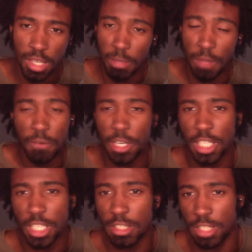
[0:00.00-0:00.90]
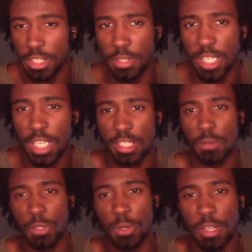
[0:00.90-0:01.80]
Before you know it, these two guys are
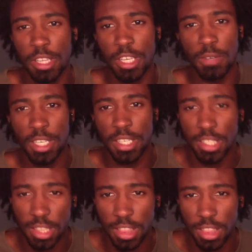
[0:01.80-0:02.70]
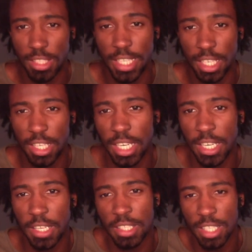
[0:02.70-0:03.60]
toiling away. The second
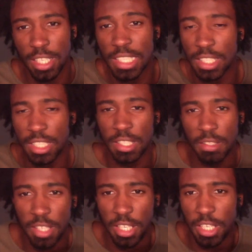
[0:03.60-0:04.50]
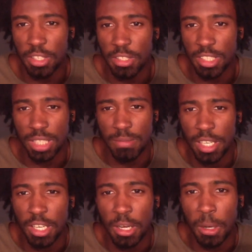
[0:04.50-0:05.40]
guy, you know,
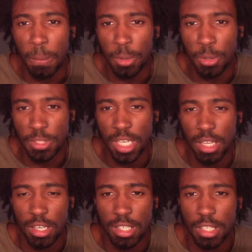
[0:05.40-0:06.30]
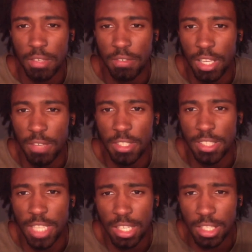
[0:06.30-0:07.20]
somehow pulls together enough of his
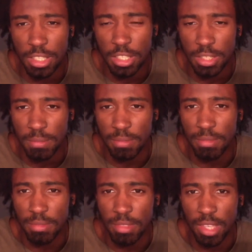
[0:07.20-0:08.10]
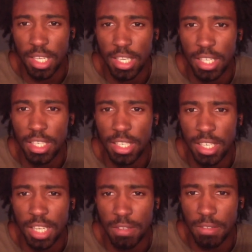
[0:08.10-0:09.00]
knowledge and
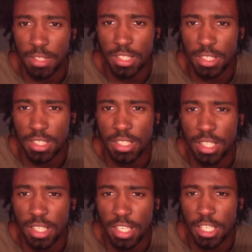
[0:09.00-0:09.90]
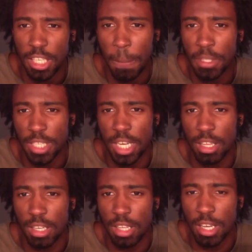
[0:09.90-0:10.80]
enough of his you know he puts
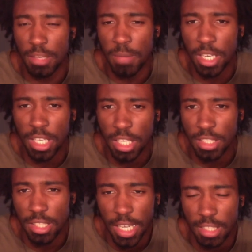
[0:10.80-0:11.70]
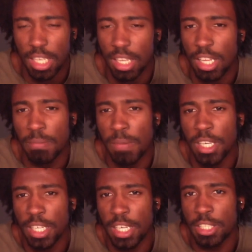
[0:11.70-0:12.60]
together a lot of money. Uh, I guess not a lot of
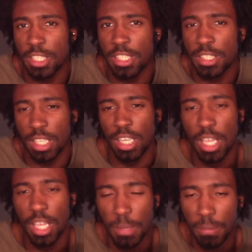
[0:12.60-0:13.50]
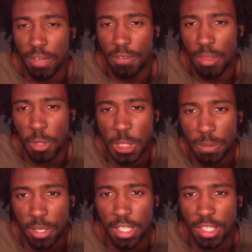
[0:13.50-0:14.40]
money actually but for the most
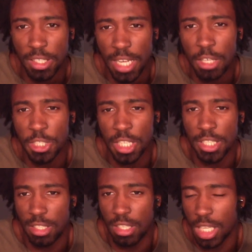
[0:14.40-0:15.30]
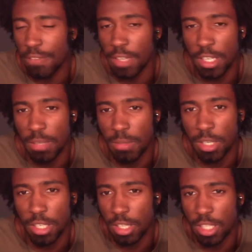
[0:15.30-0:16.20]
part, knowledge because they're not giving any
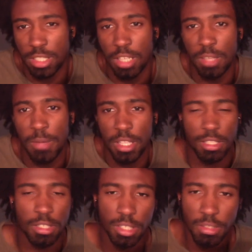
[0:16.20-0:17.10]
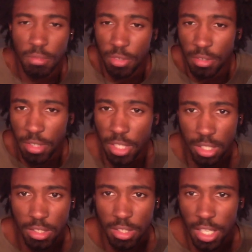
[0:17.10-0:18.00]
money. They're just telling them make this hole, you
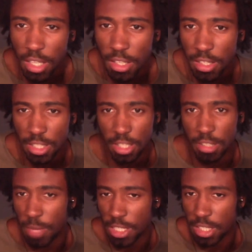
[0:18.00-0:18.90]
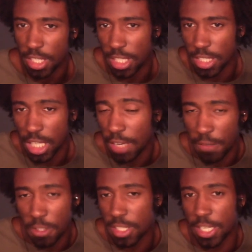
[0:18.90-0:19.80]
know, you know, basically this guy,
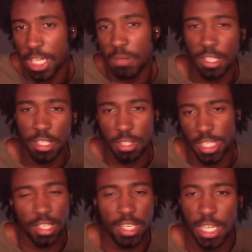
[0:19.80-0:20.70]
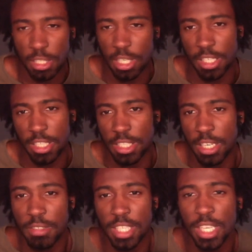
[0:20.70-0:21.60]
first guy anyway, second guy I started,
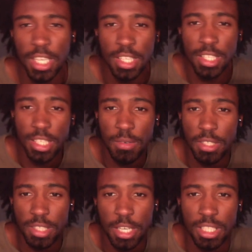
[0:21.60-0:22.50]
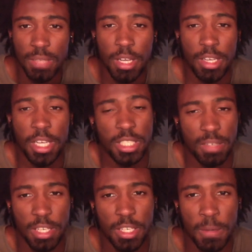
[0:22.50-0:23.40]
decides he wants to actually make an
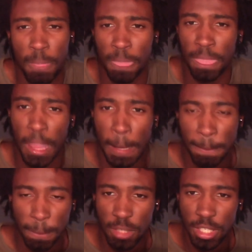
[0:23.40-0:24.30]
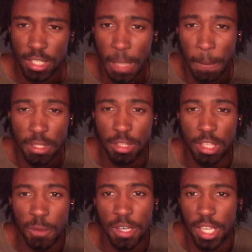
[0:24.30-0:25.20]
excavator. You know, he puts in the work.